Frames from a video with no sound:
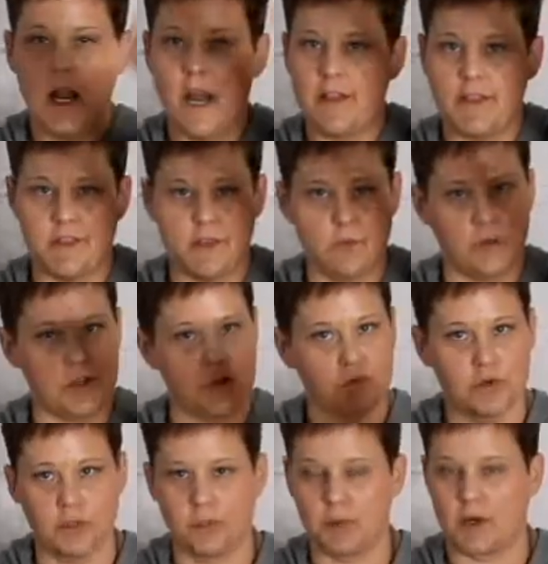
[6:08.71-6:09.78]
And then with a
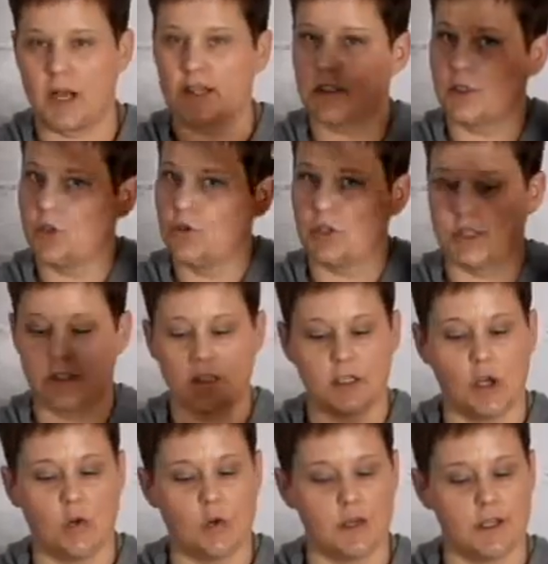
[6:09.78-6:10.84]
drill press, you just
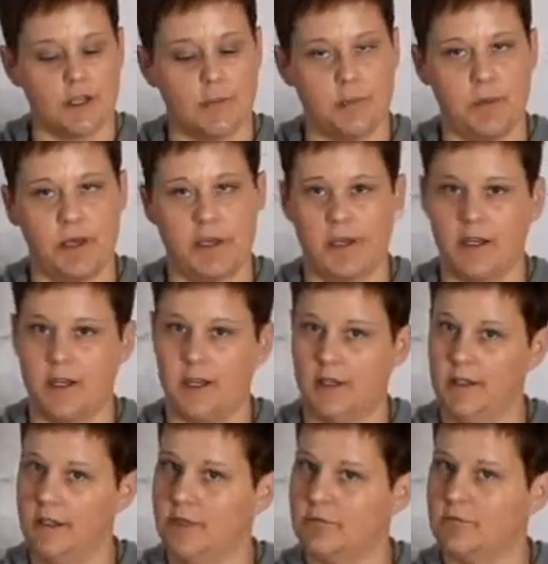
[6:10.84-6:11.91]
lower the bit
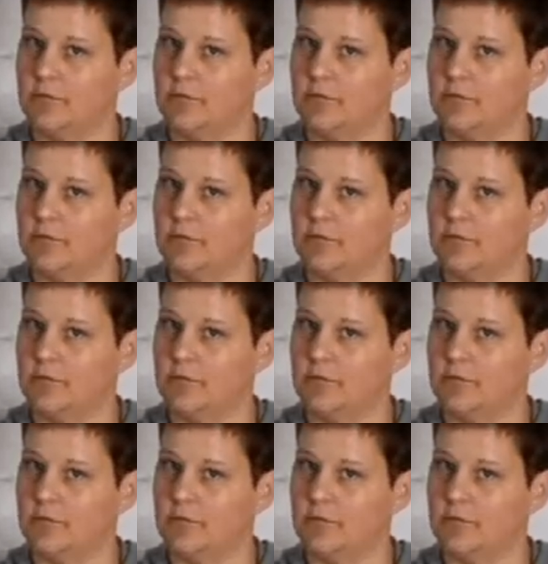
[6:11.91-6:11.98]
in